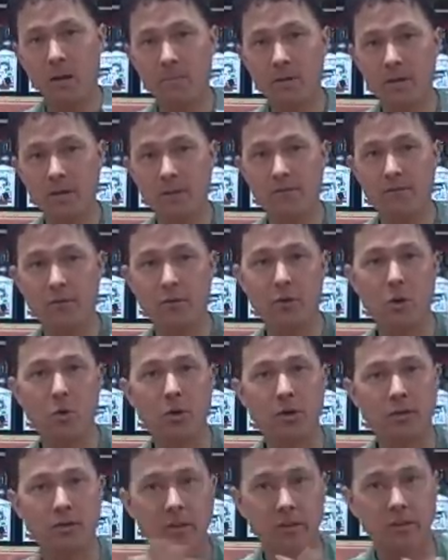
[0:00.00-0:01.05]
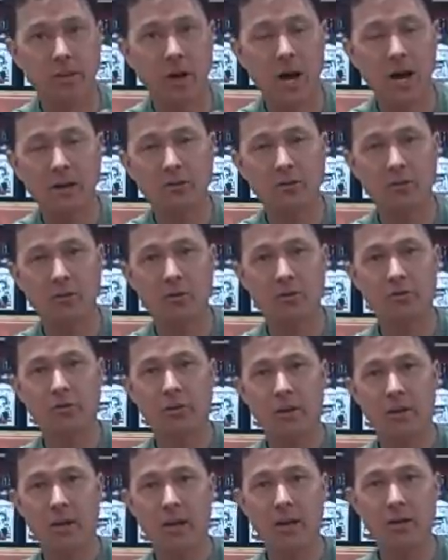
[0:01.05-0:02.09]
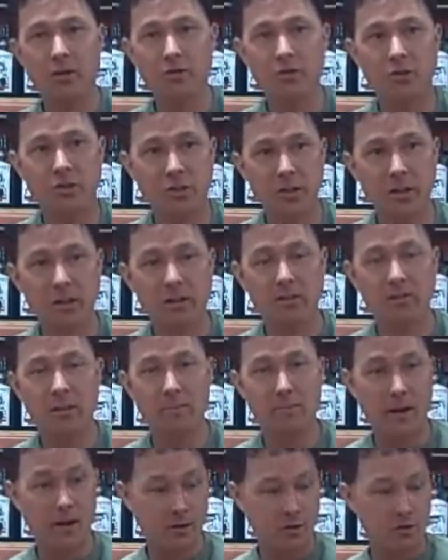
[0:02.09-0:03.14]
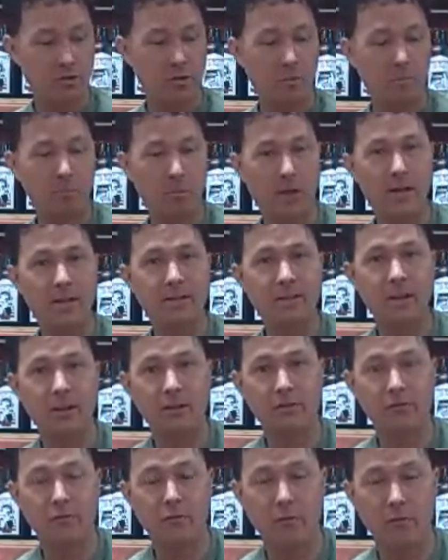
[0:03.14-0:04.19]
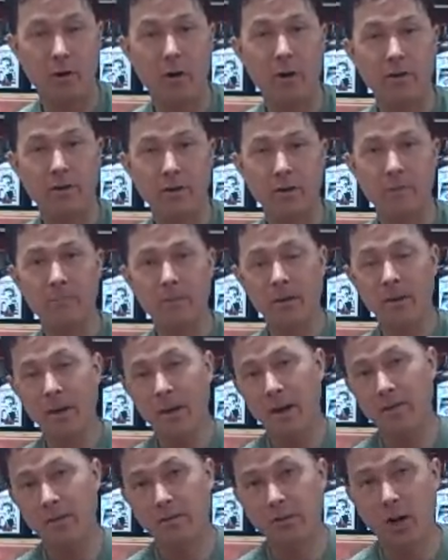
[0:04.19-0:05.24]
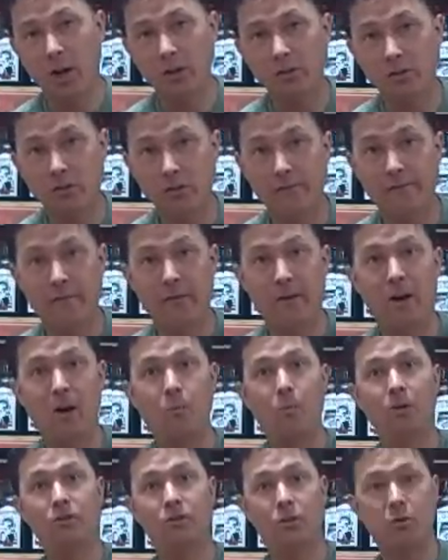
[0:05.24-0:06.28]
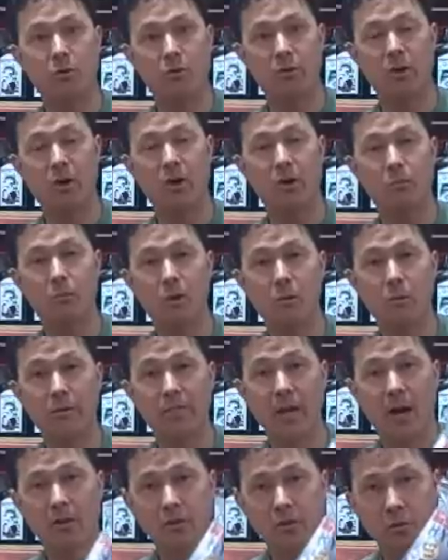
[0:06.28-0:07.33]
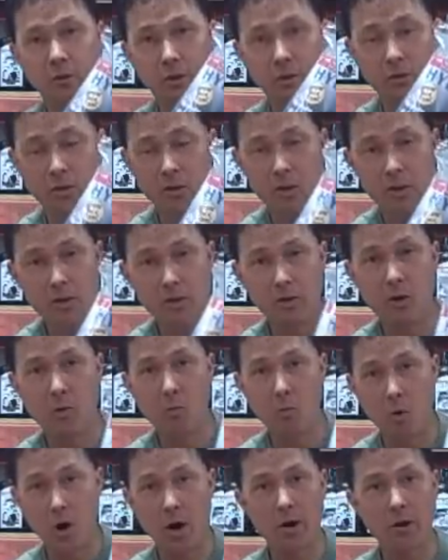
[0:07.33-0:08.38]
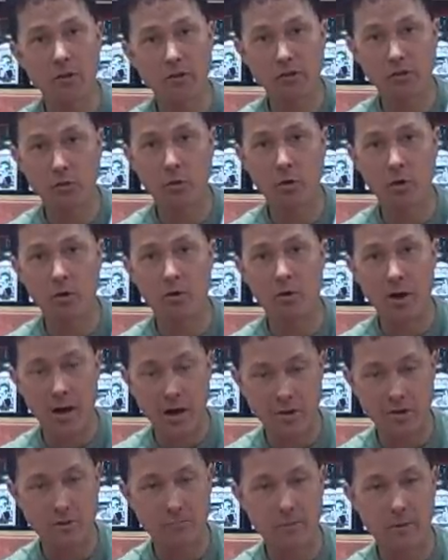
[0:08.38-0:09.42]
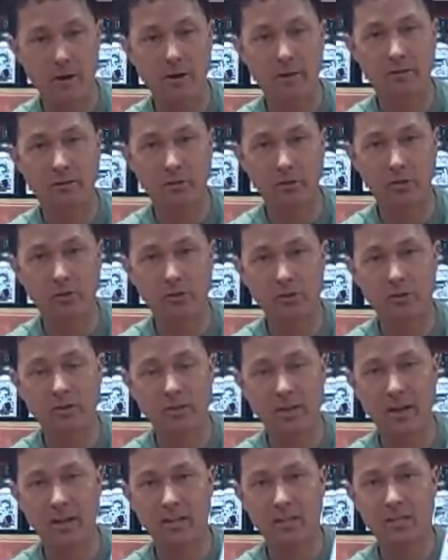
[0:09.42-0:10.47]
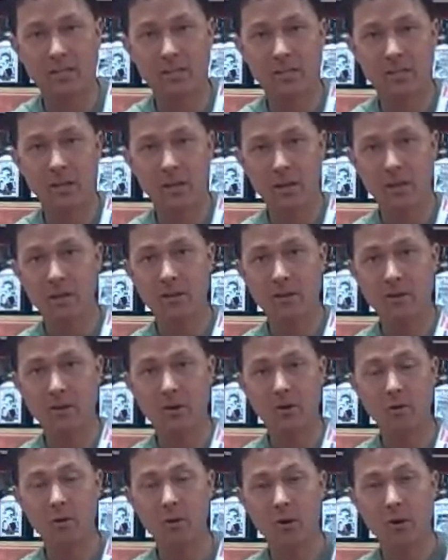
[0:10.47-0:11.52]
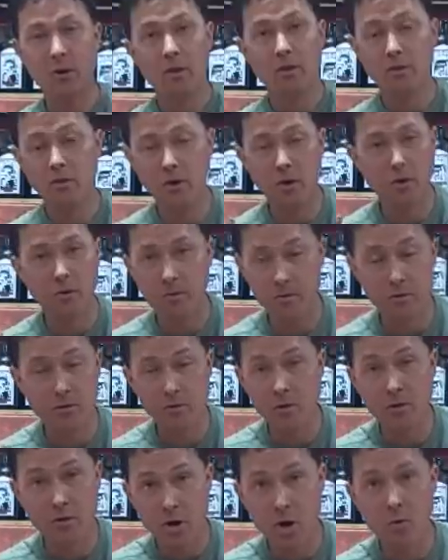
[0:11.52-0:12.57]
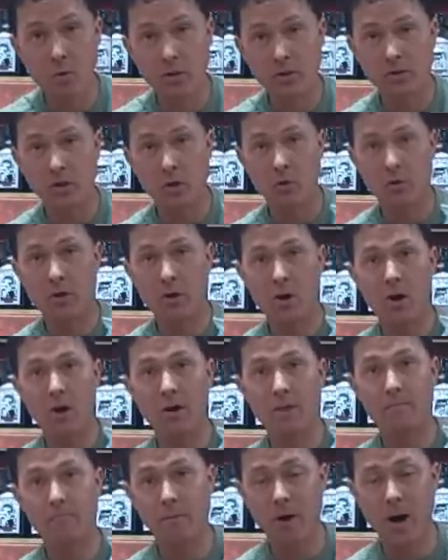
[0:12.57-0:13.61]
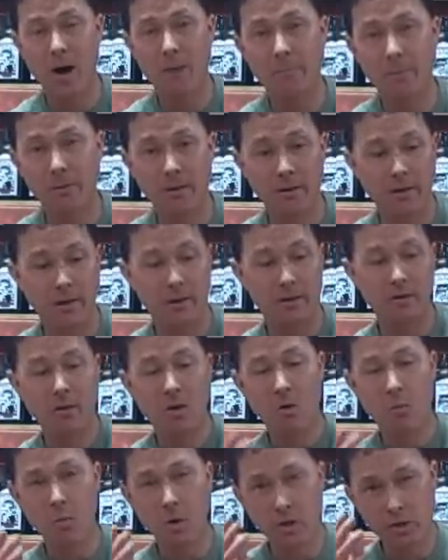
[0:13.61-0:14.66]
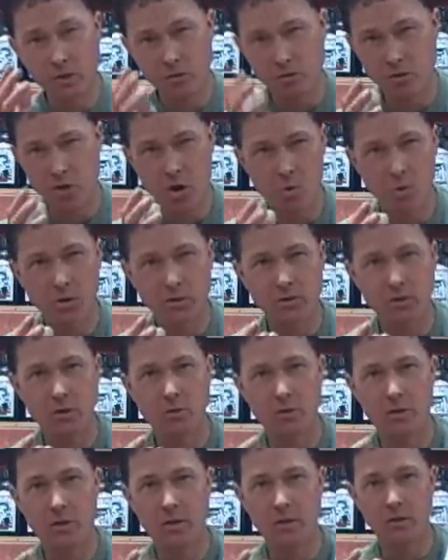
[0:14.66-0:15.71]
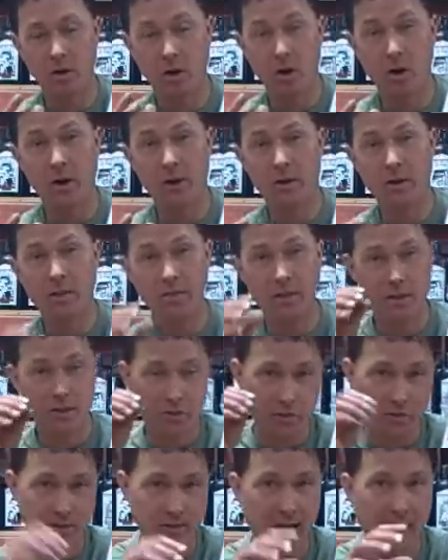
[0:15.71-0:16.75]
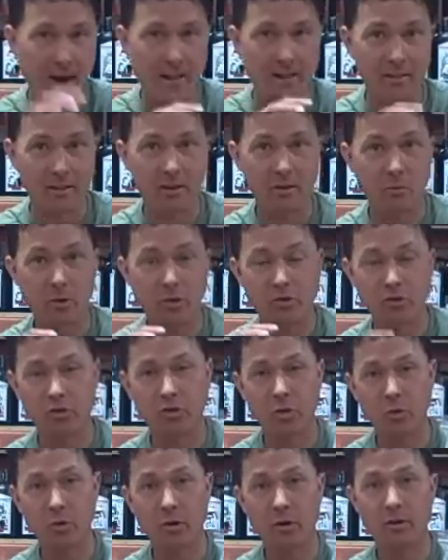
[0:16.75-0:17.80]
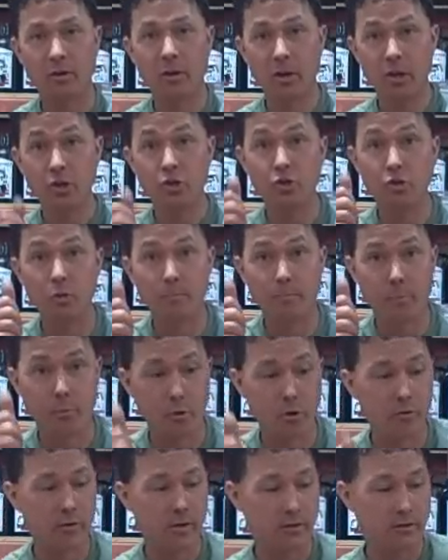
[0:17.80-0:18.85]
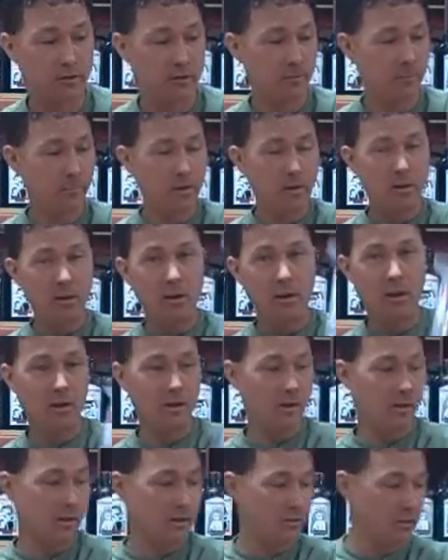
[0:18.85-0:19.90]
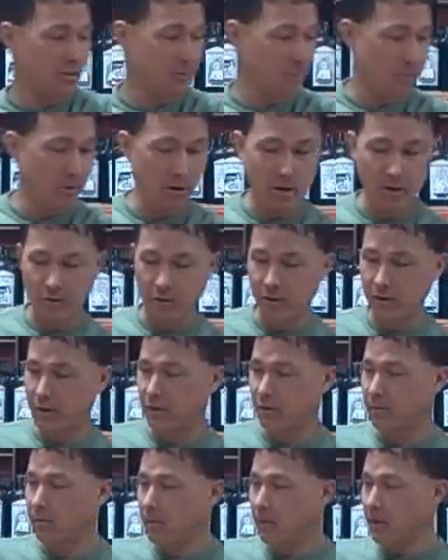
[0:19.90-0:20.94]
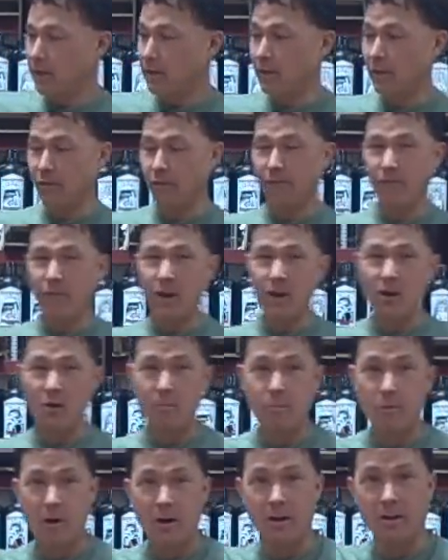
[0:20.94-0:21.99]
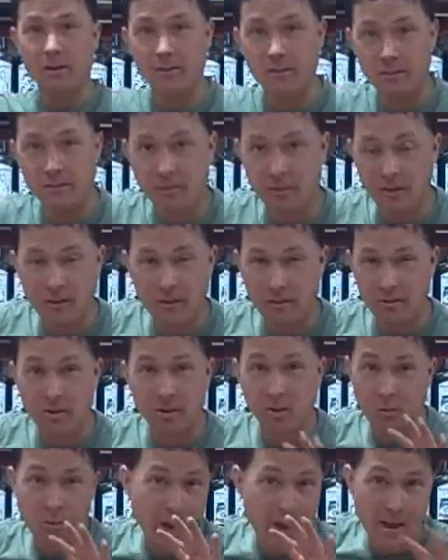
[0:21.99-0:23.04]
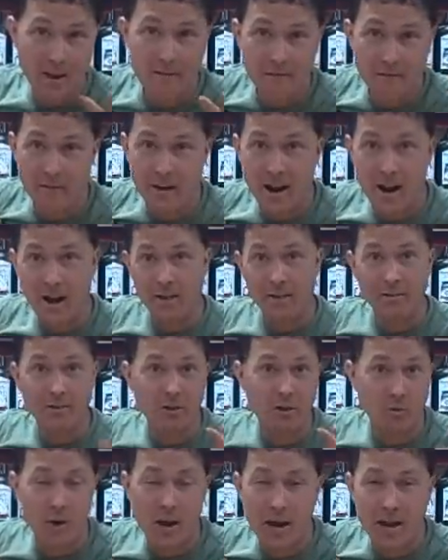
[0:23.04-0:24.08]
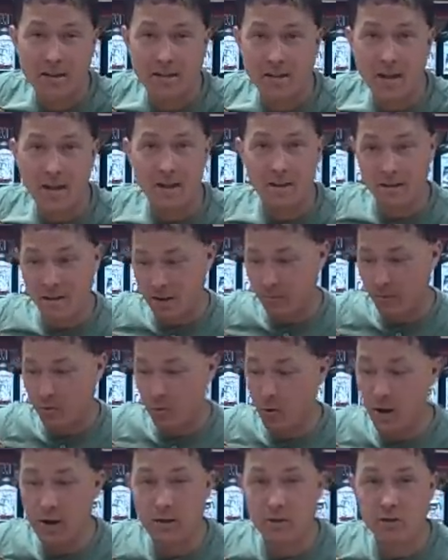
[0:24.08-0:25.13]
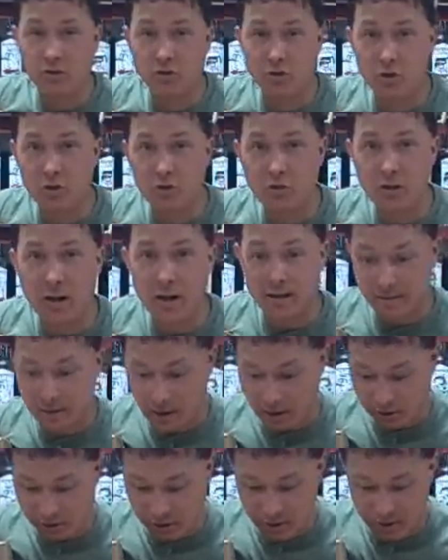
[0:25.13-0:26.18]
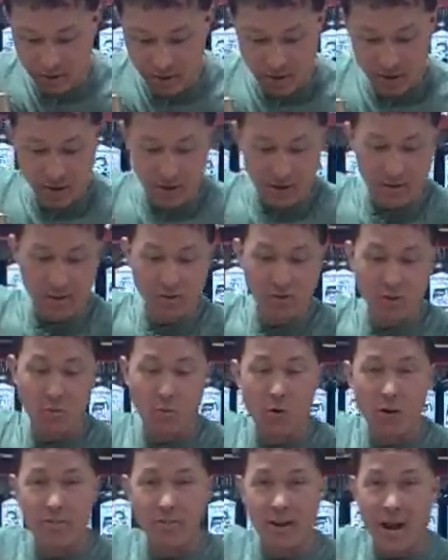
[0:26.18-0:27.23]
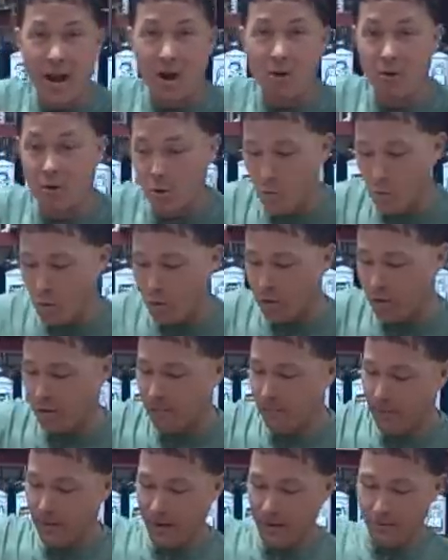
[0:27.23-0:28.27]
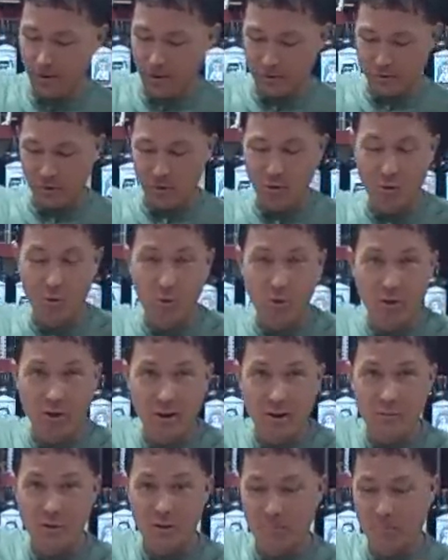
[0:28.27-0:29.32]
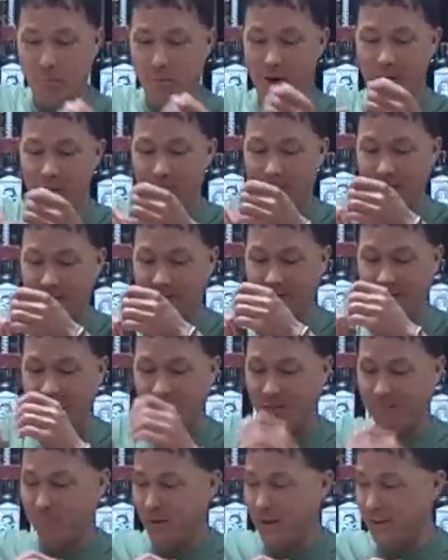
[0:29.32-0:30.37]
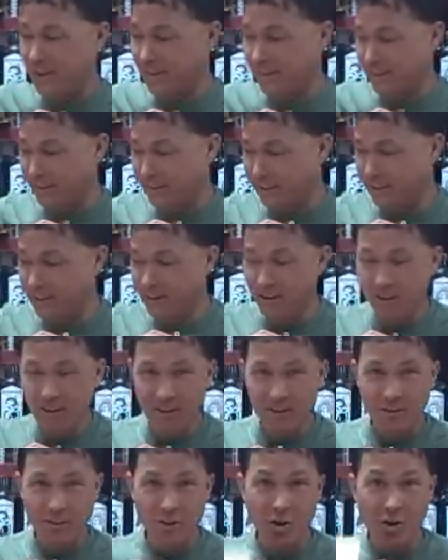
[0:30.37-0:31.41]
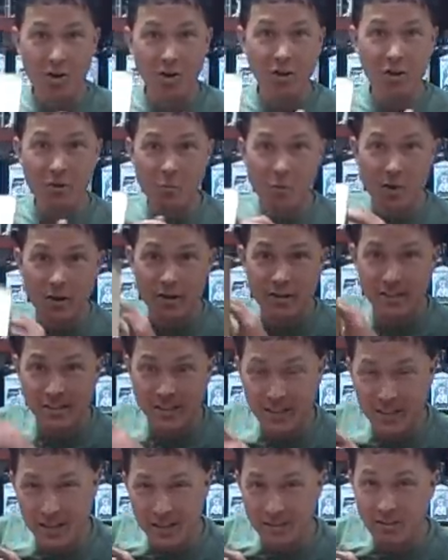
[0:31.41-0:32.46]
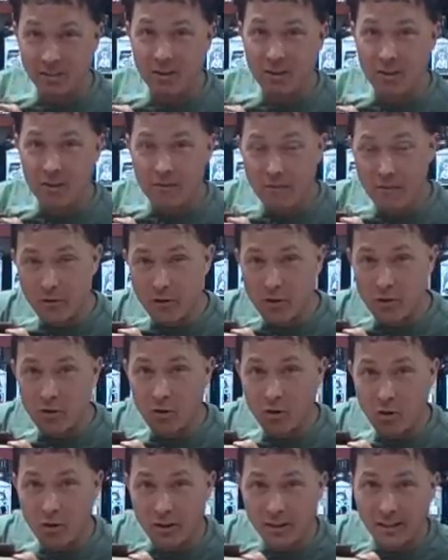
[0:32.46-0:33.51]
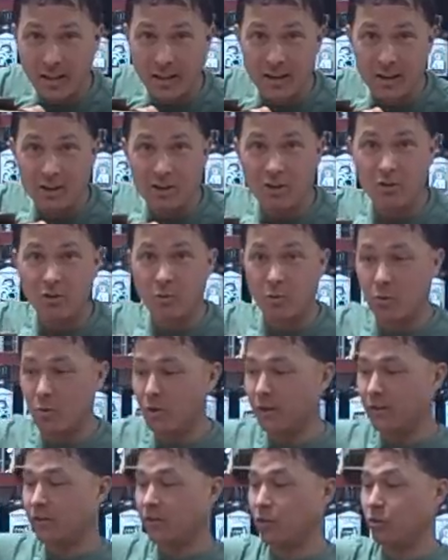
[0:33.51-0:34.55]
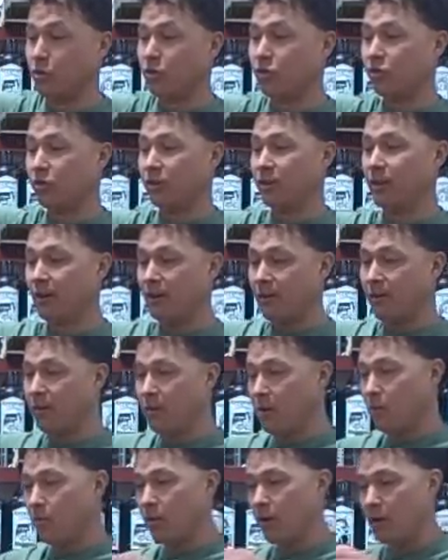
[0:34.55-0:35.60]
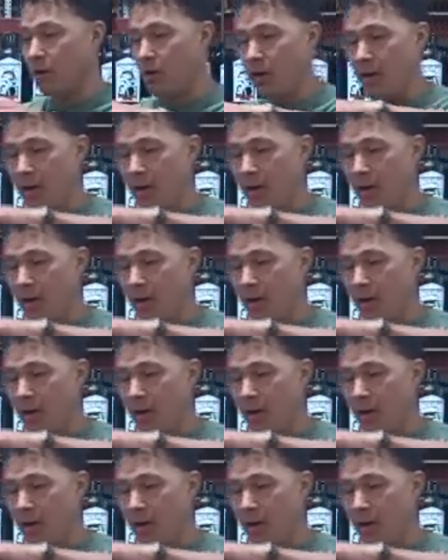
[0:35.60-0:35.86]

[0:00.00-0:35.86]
I mean, if you go into the doctors and you're sick, they might do some blood tests on you, and the doctors could figure out what's going on. Well, without doing, you know, water, soil, or hydroponic solution tests, you know, you don't know what's going on properly, and once you know what's going on, then you could dial in what you're doing to improve it. And that's this product right here. Now the final product is the grand finale, the granddaddy that I've been waiting to show you guys actually. And this is the one that I would order if I was going to order any one product, because this is basically the all-in-one kit for your organic growing solution here. We're going